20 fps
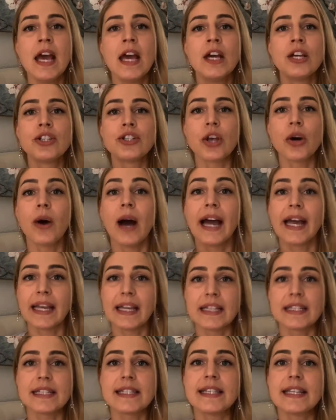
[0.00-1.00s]
so I
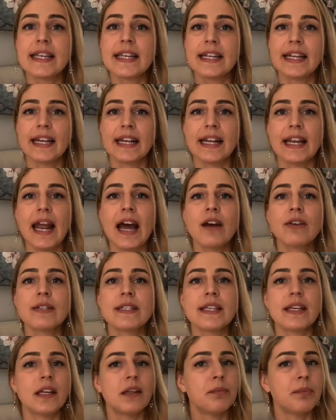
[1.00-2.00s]
can see it and announce
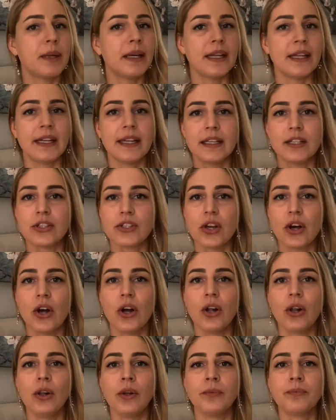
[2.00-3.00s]
it, but it's
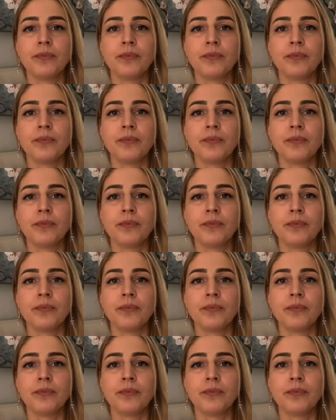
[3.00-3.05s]
all